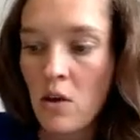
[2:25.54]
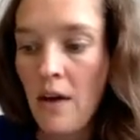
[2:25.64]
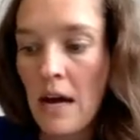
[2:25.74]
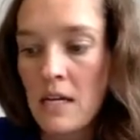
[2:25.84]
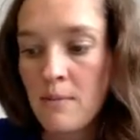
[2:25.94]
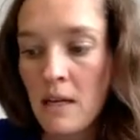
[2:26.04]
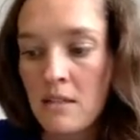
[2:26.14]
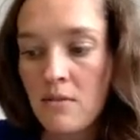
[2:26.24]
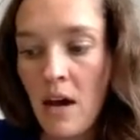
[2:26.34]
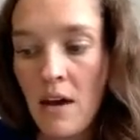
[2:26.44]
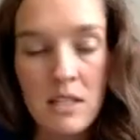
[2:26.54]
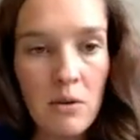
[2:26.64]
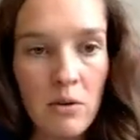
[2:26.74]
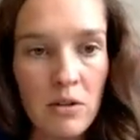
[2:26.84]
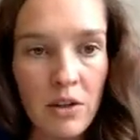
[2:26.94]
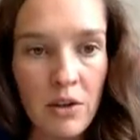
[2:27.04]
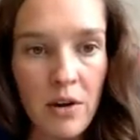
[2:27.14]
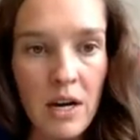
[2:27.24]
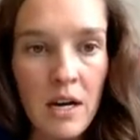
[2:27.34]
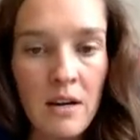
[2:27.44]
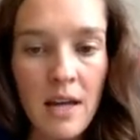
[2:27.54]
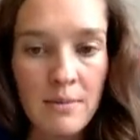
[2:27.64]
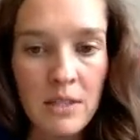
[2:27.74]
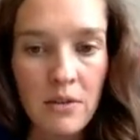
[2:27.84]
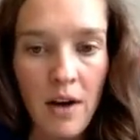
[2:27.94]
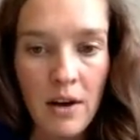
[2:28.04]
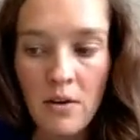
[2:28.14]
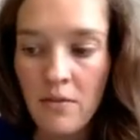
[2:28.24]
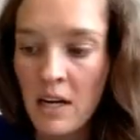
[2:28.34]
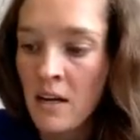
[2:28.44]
if x minus 5 is equal to 3, the absolute value of it,